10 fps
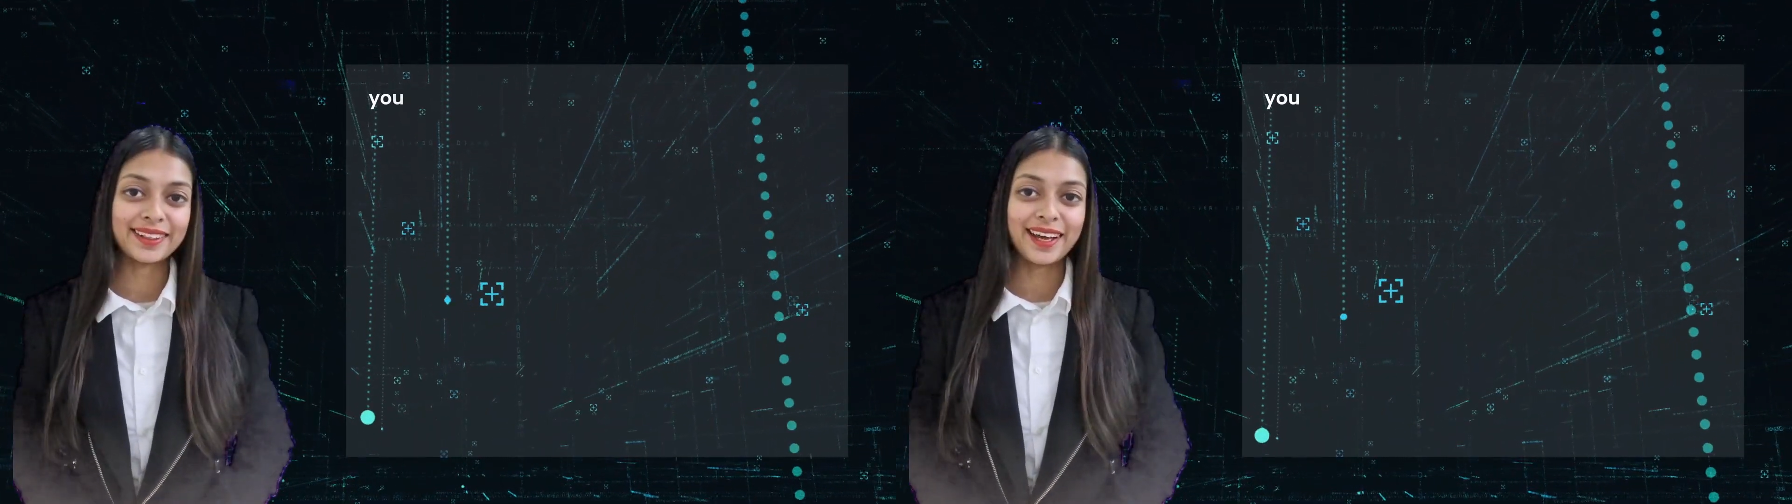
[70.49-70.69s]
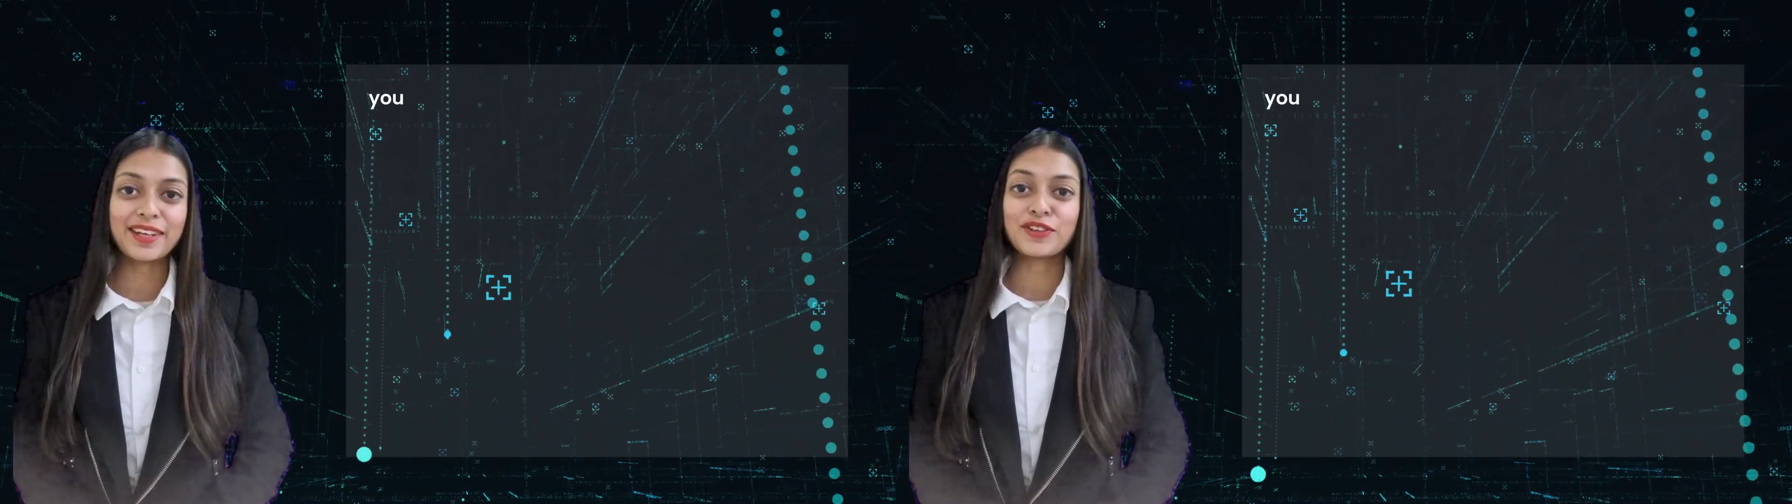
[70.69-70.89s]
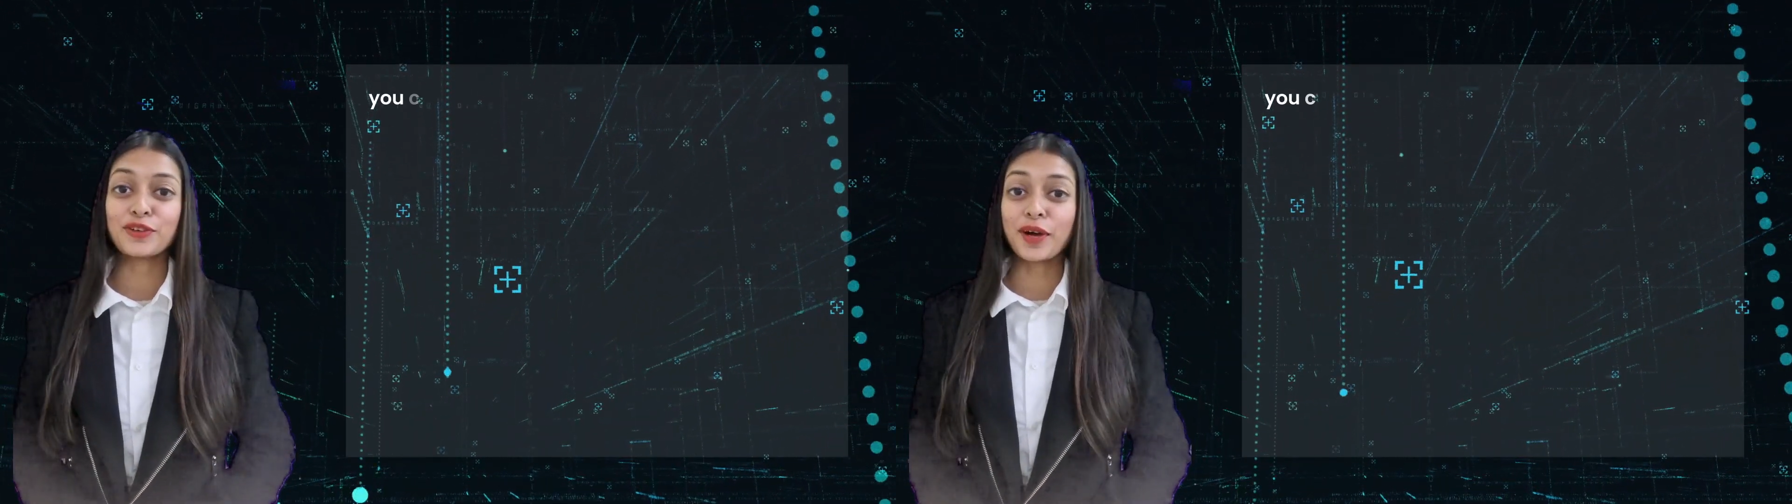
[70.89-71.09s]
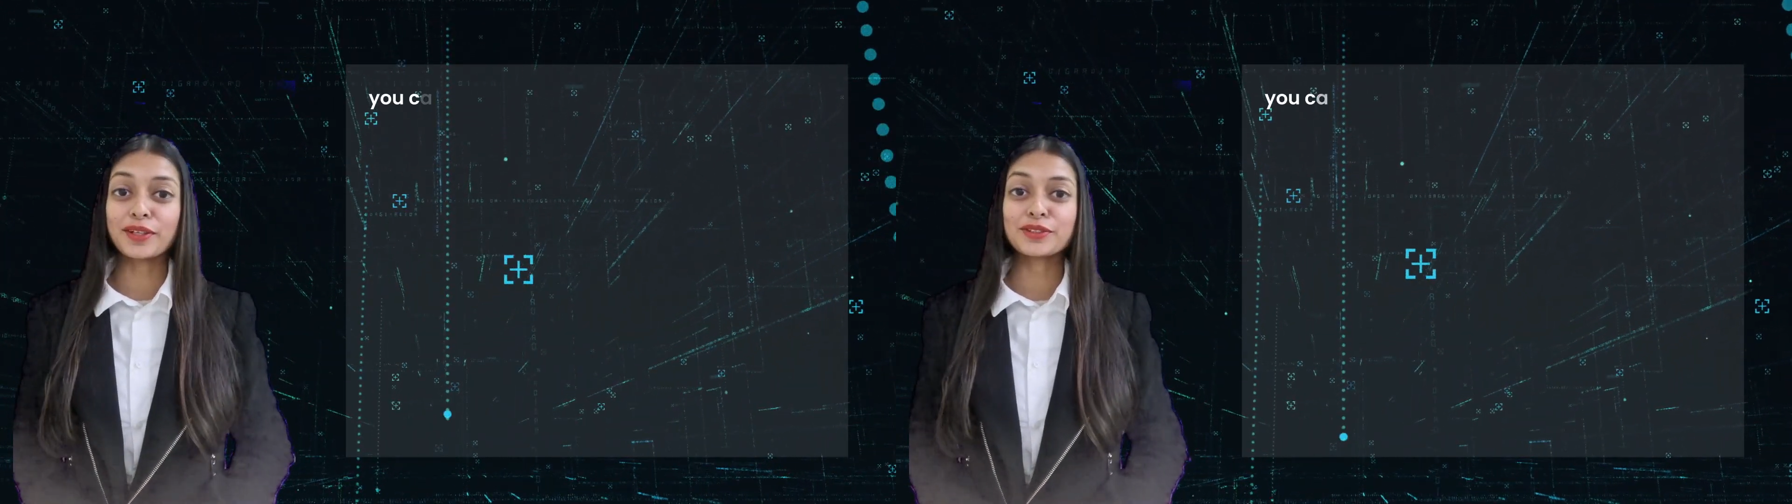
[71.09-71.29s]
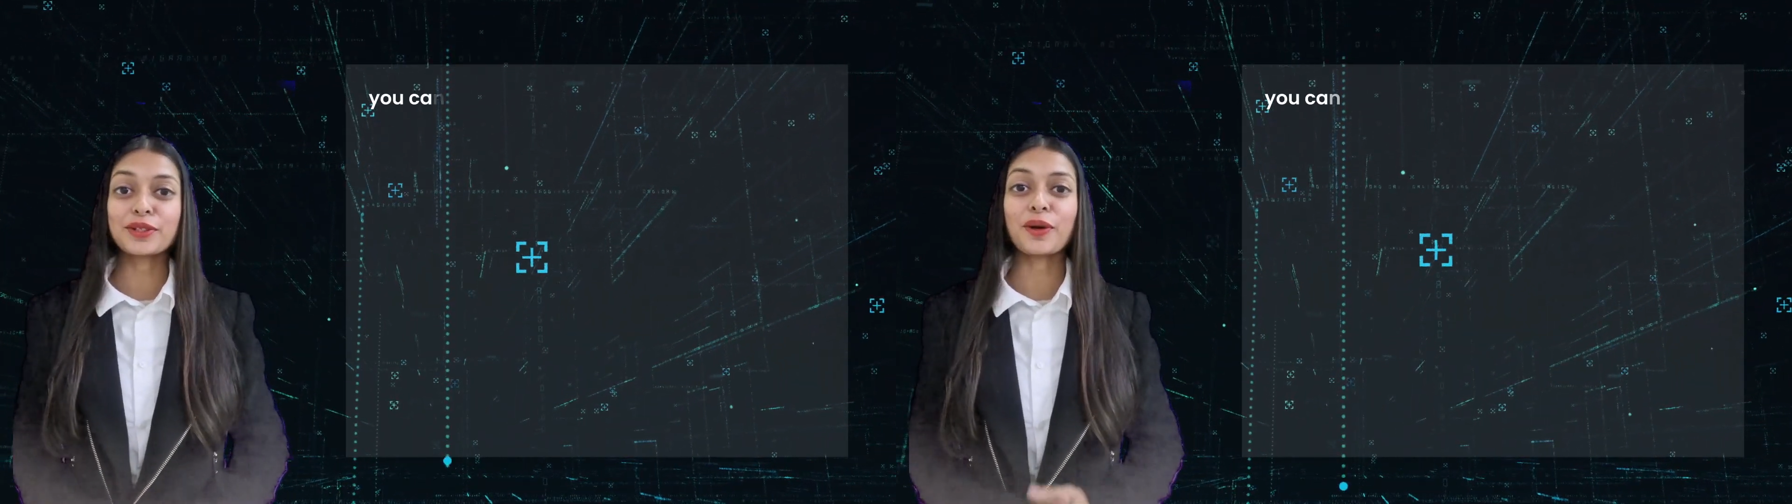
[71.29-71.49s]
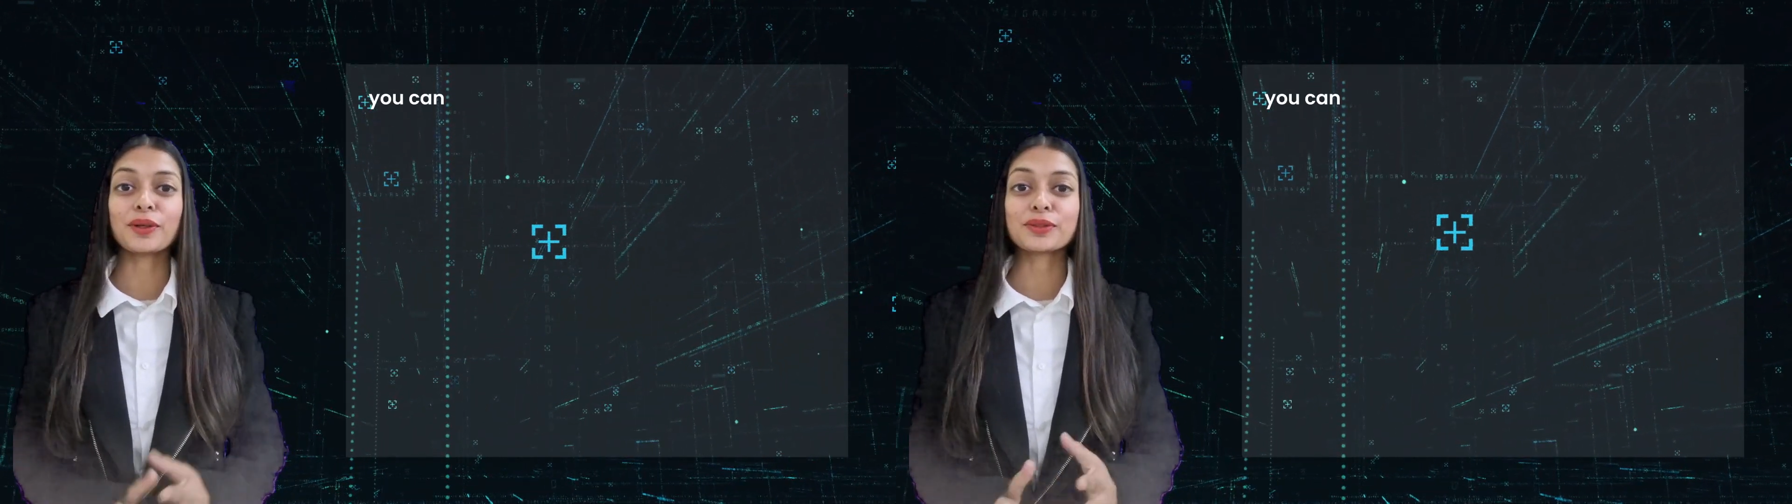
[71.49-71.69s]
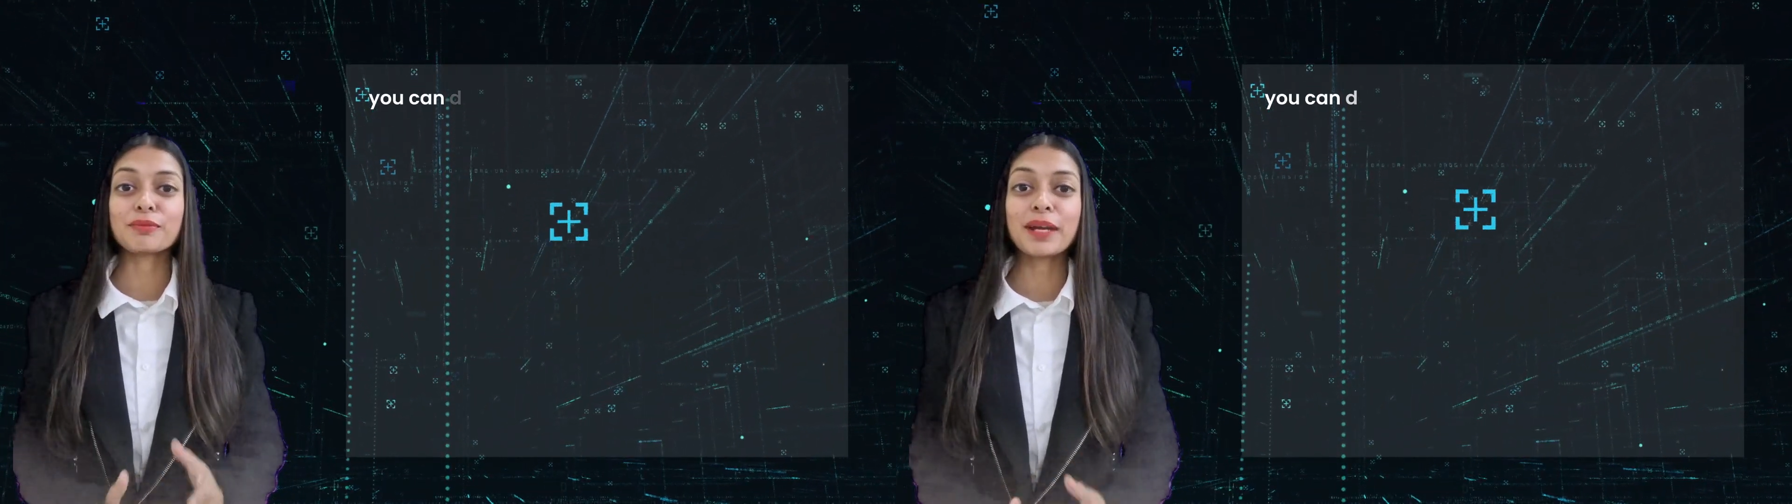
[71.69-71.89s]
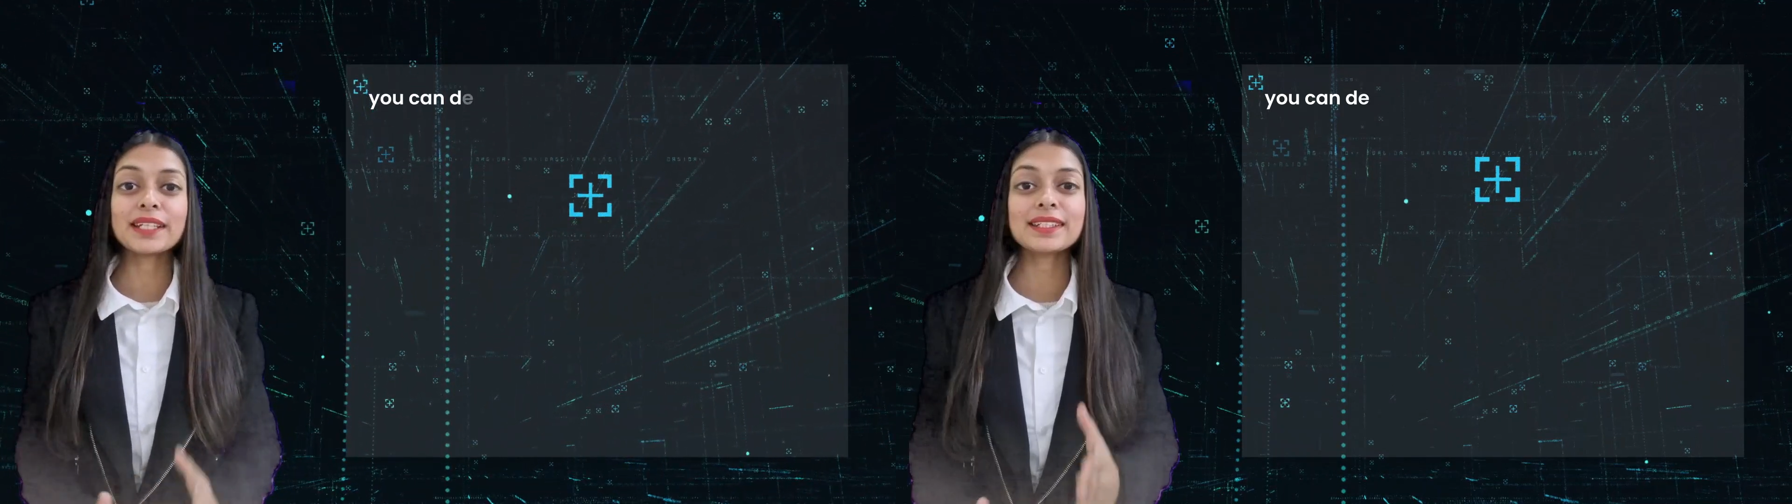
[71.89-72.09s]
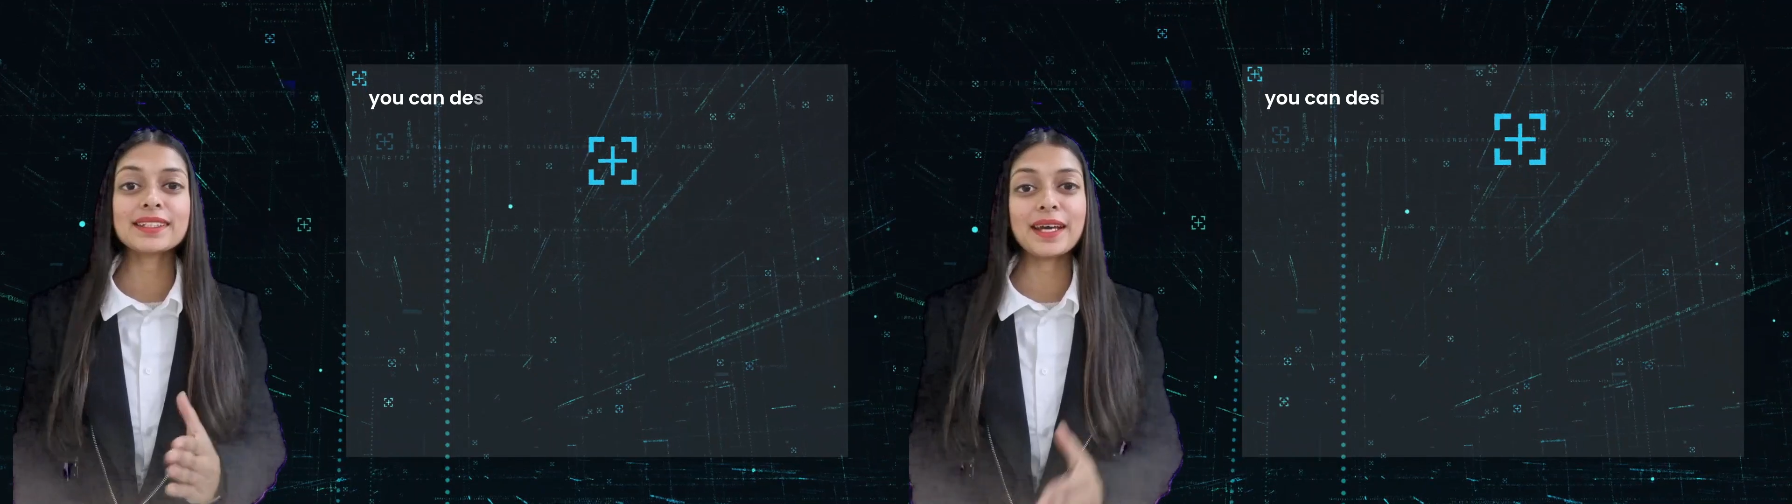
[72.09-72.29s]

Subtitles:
and run your automated